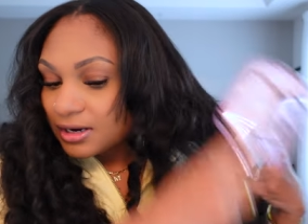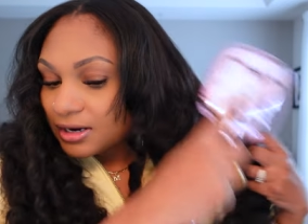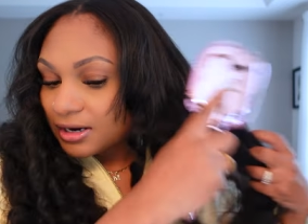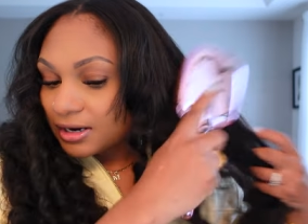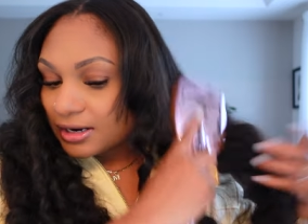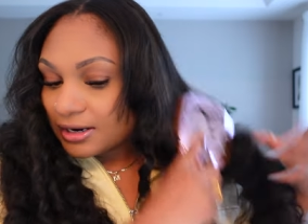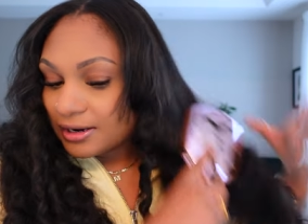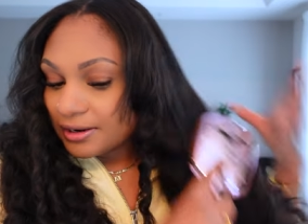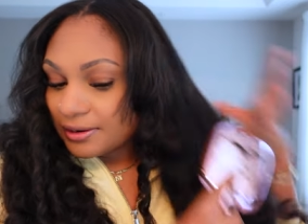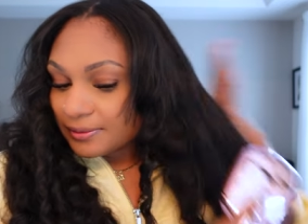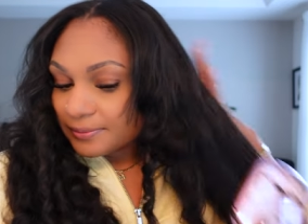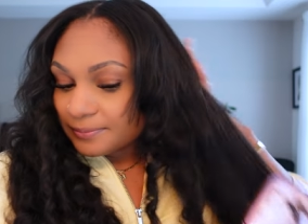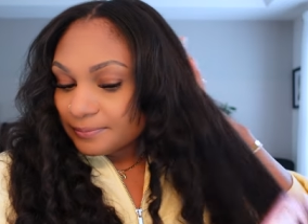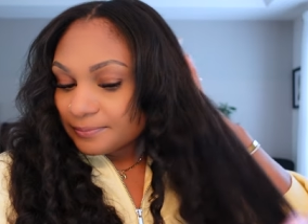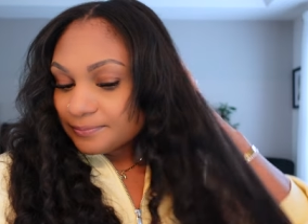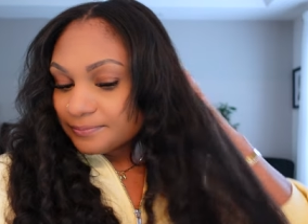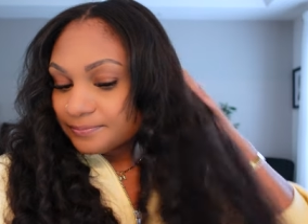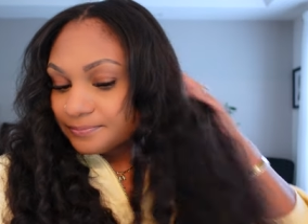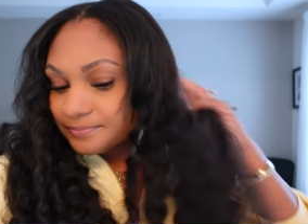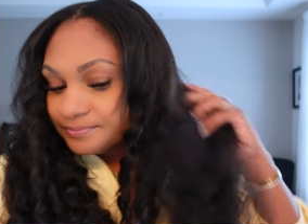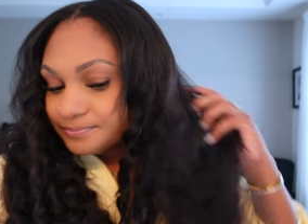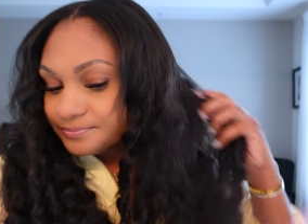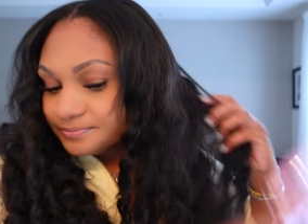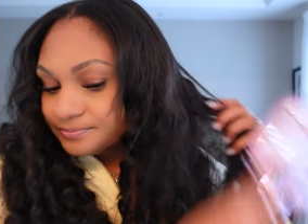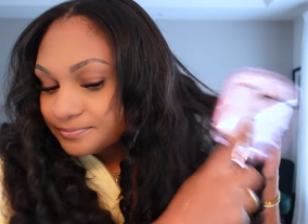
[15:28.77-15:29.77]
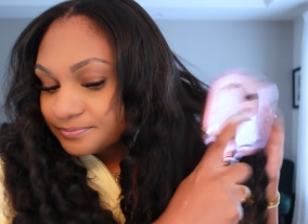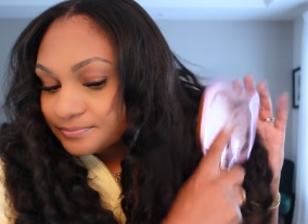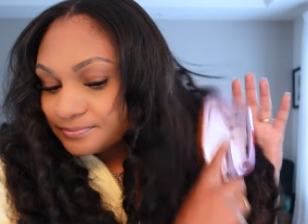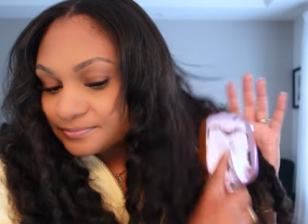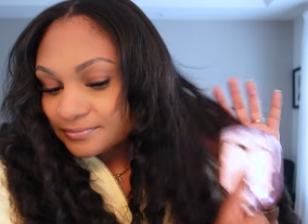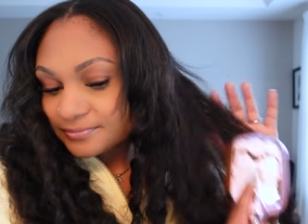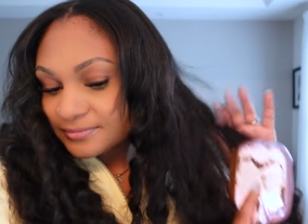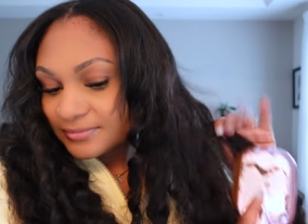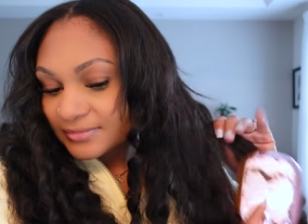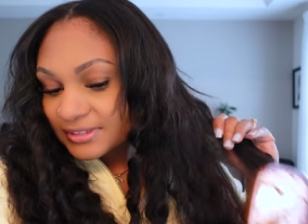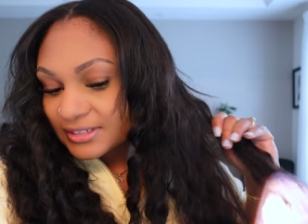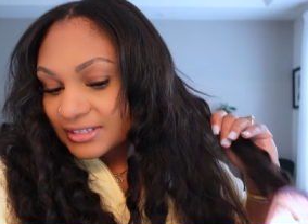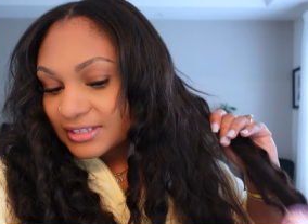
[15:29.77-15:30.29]
Um,
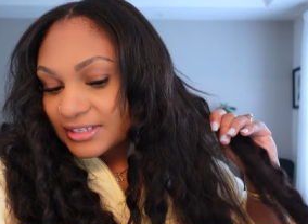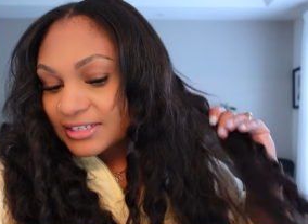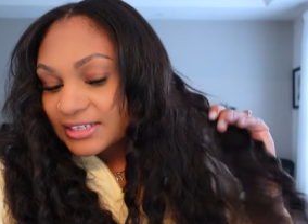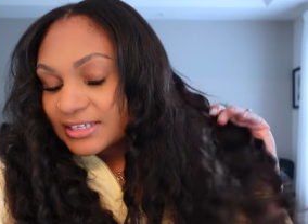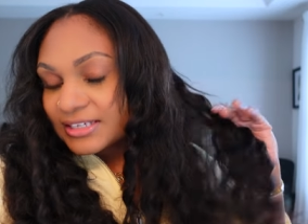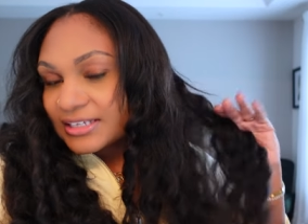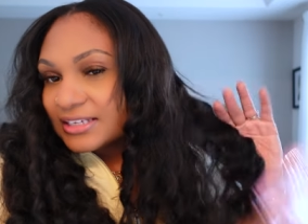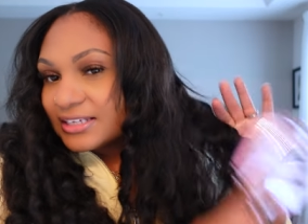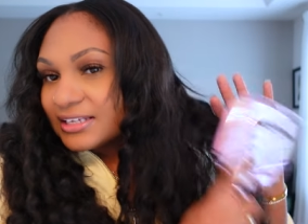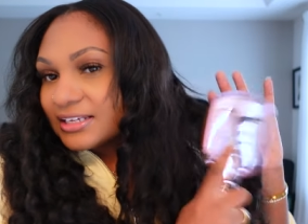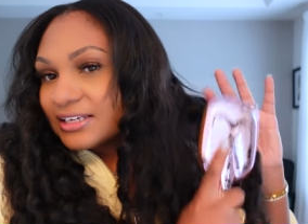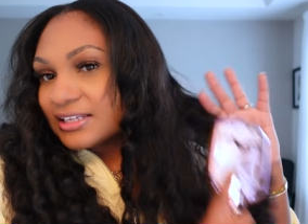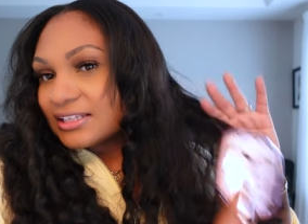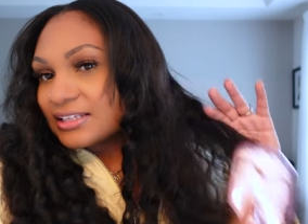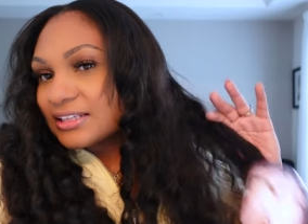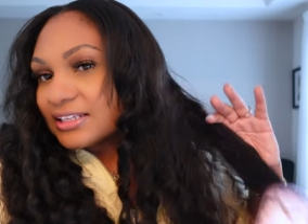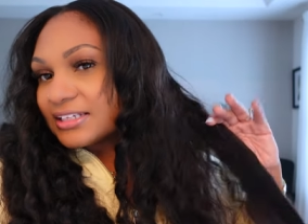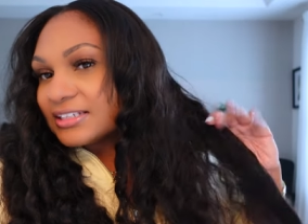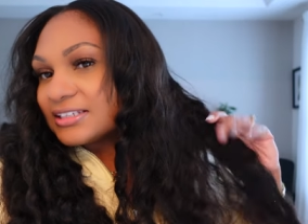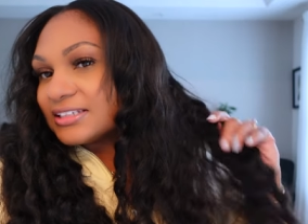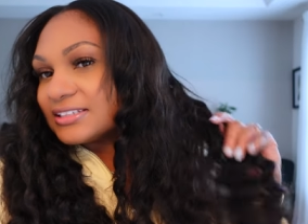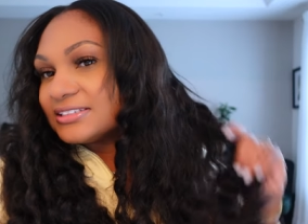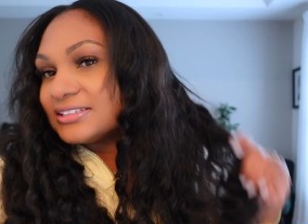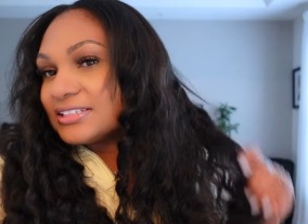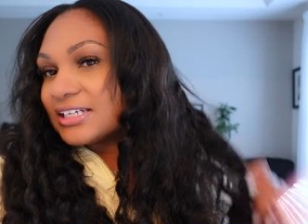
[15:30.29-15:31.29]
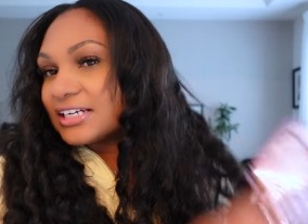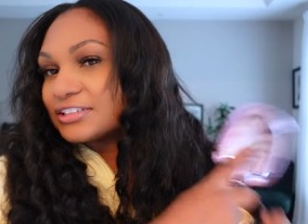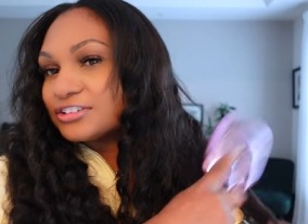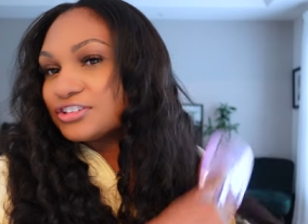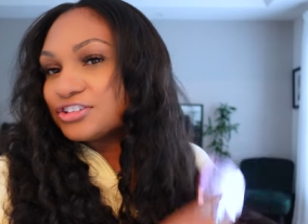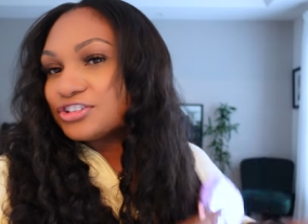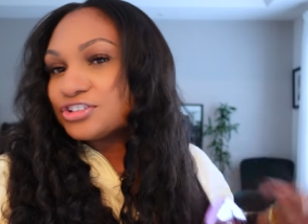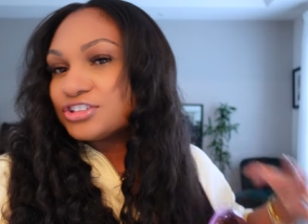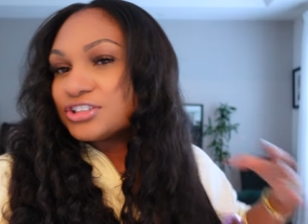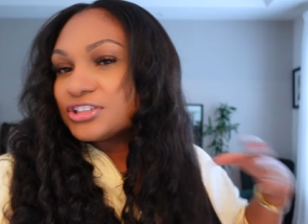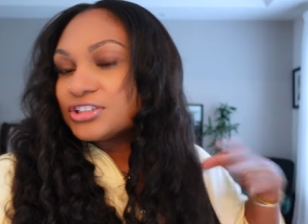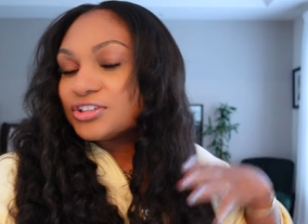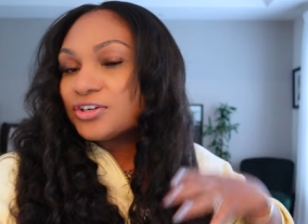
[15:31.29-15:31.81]
like the
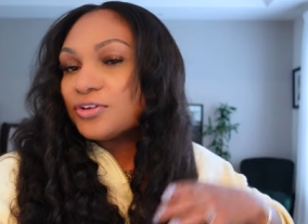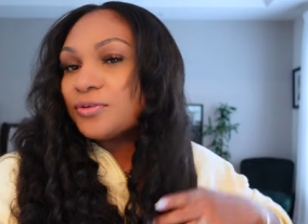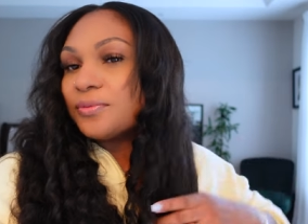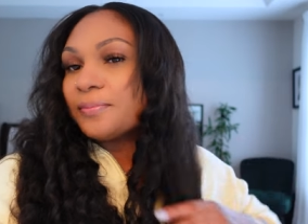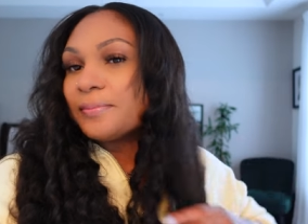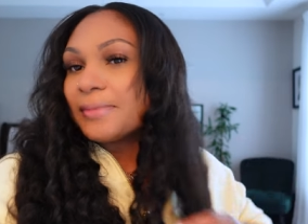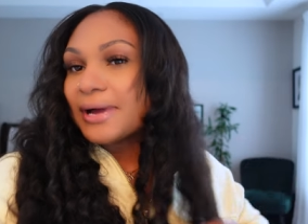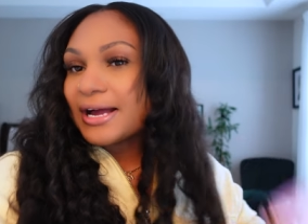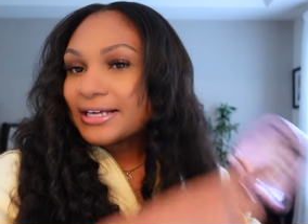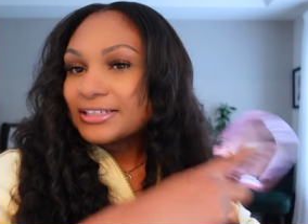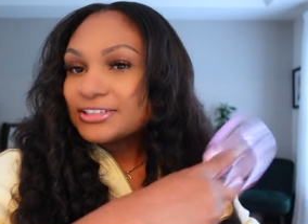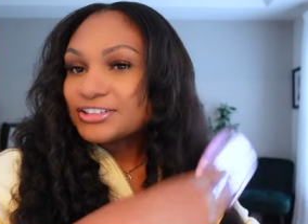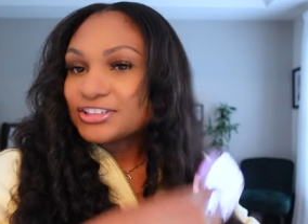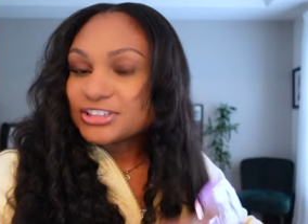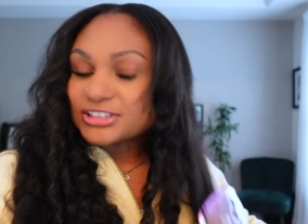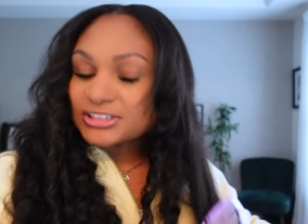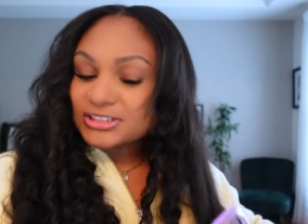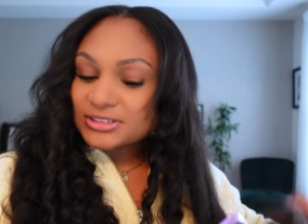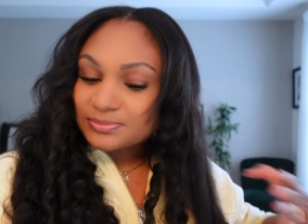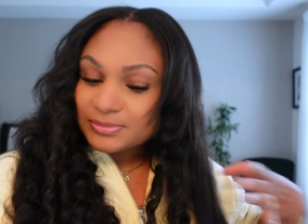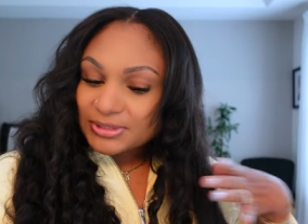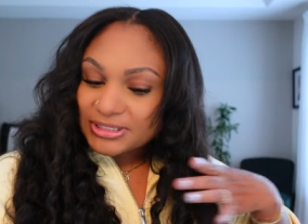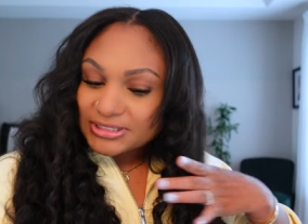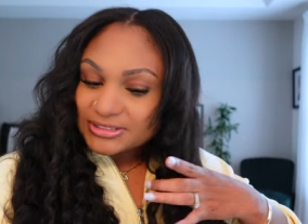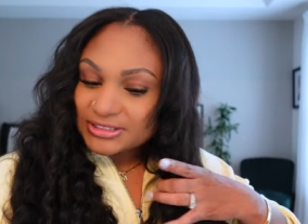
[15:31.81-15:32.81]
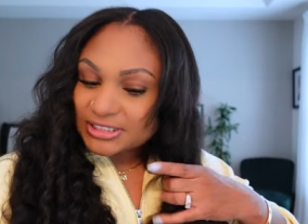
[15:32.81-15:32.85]
texture still matches my